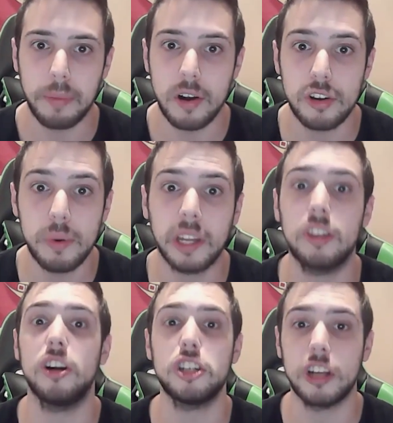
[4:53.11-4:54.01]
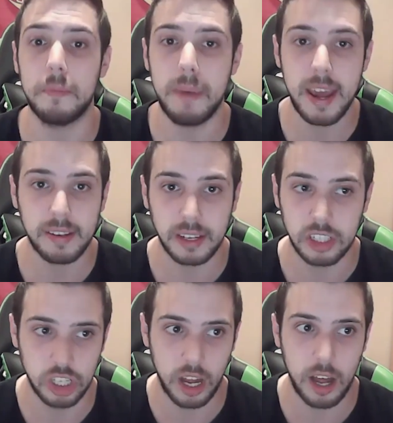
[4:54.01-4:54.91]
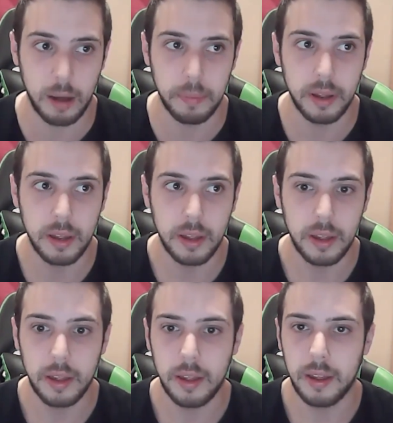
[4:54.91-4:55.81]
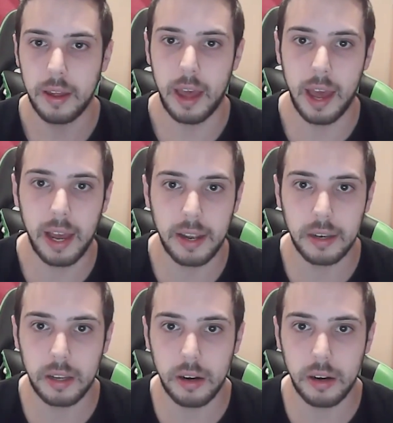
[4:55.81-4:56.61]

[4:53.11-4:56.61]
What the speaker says: They're doing such an amazing job. And,